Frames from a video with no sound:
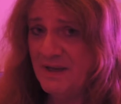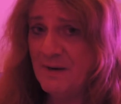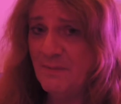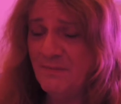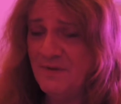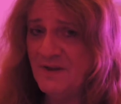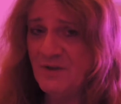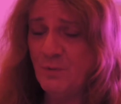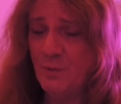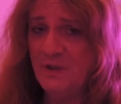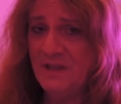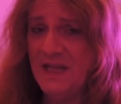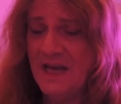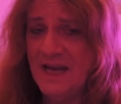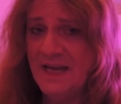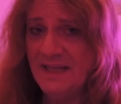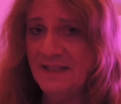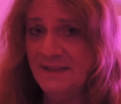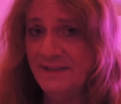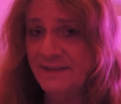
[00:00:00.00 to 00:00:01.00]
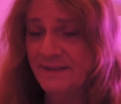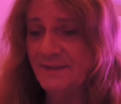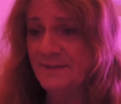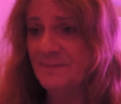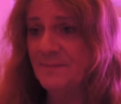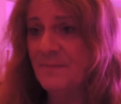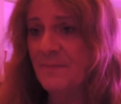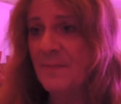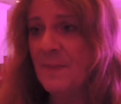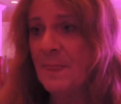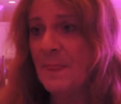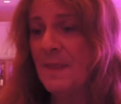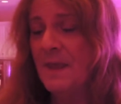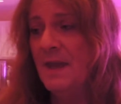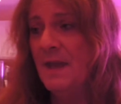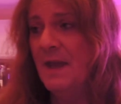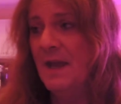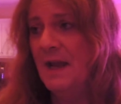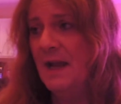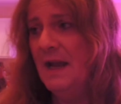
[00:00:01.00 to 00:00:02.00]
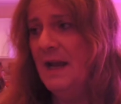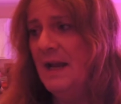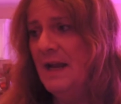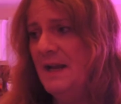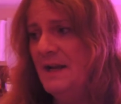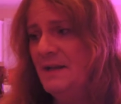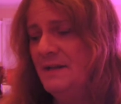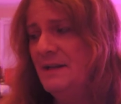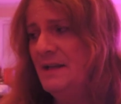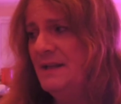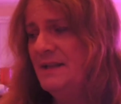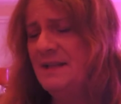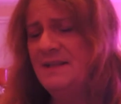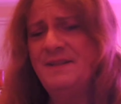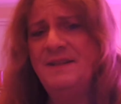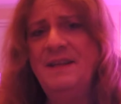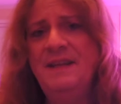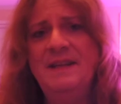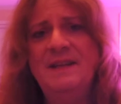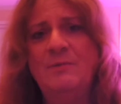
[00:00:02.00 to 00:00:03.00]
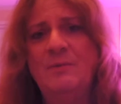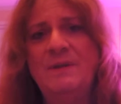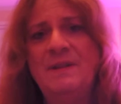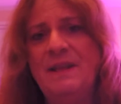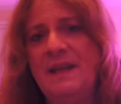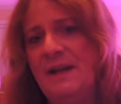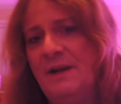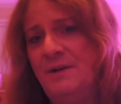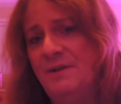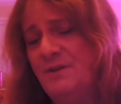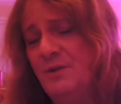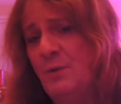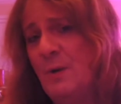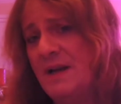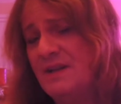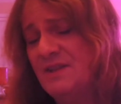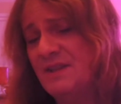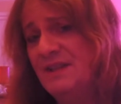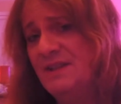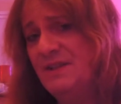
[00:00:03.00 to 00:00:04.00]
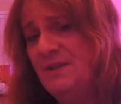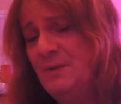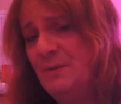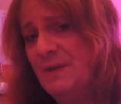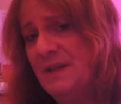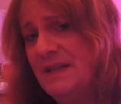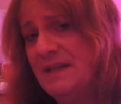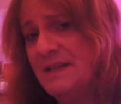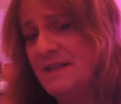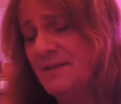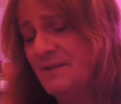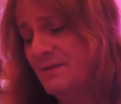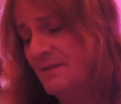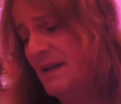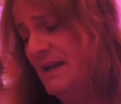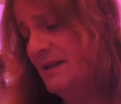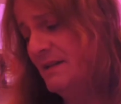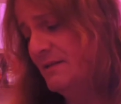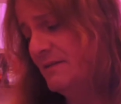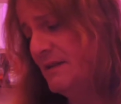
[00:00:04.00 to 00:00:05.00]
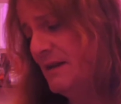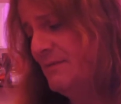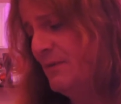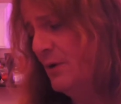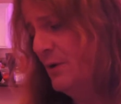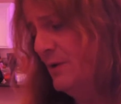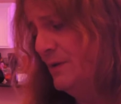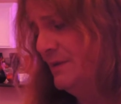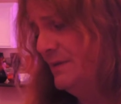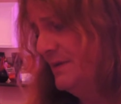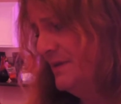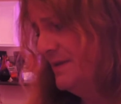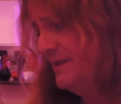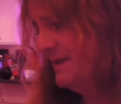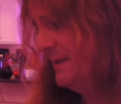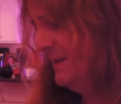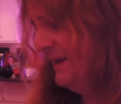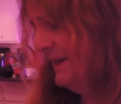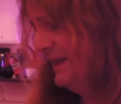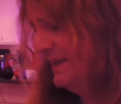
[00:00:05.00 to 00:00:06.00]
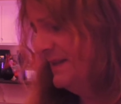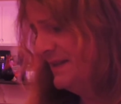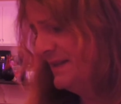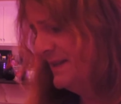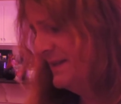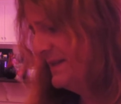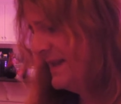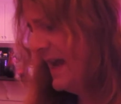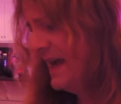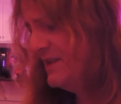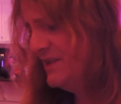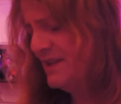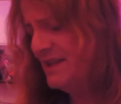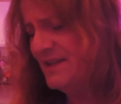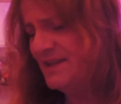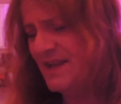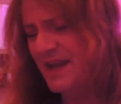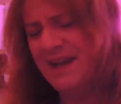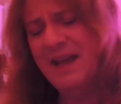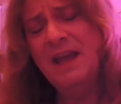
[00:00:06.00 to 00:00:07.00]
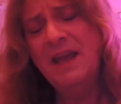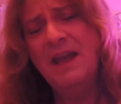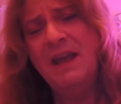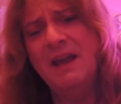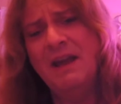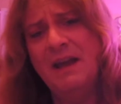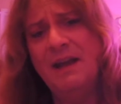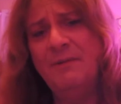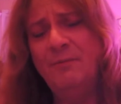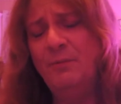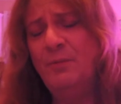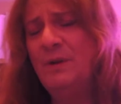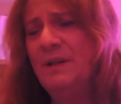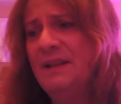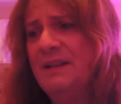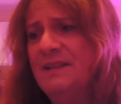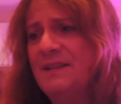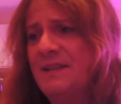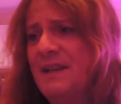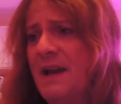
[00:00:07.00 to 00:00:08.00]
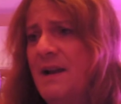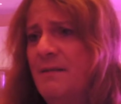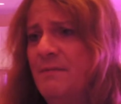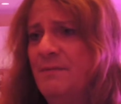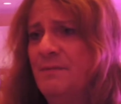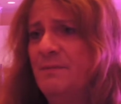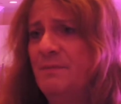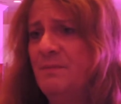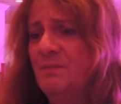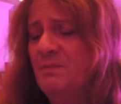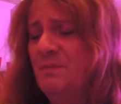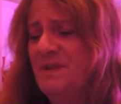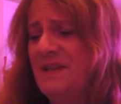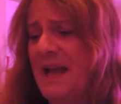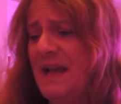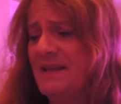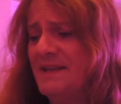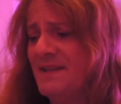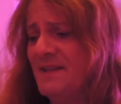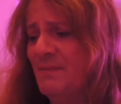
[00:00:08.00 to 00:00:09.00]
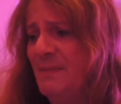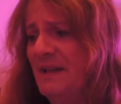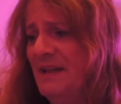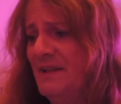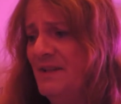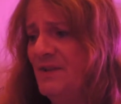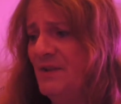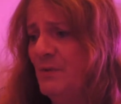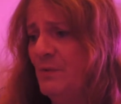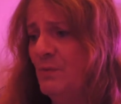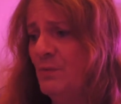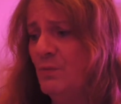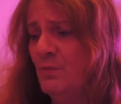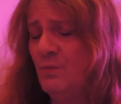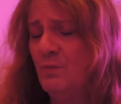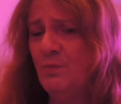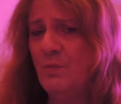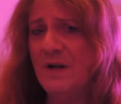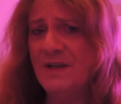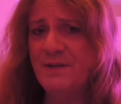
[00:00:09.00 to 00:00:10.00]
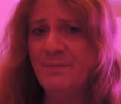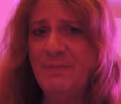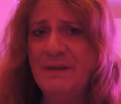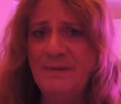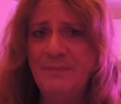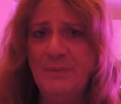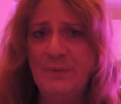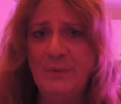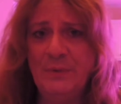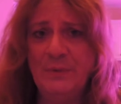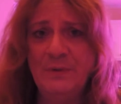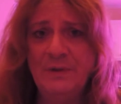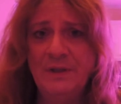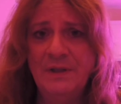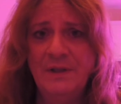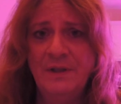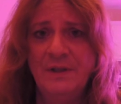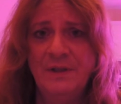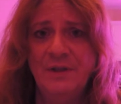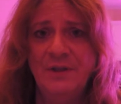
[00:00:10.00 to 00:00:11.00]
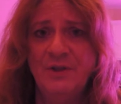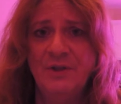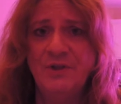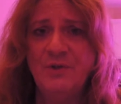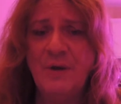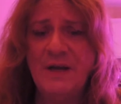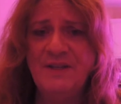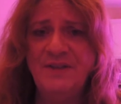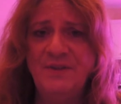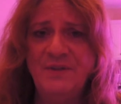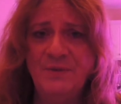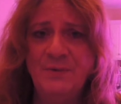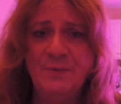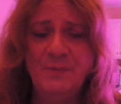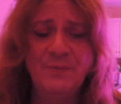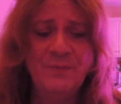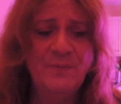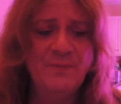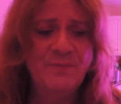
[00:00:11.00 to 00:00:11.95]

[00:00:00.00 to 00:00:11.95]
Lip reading: visual light, and it doesn't need anyone there to actually do this, like I've heard some idiots actually say, and it really just kind of saddens me to watch people try to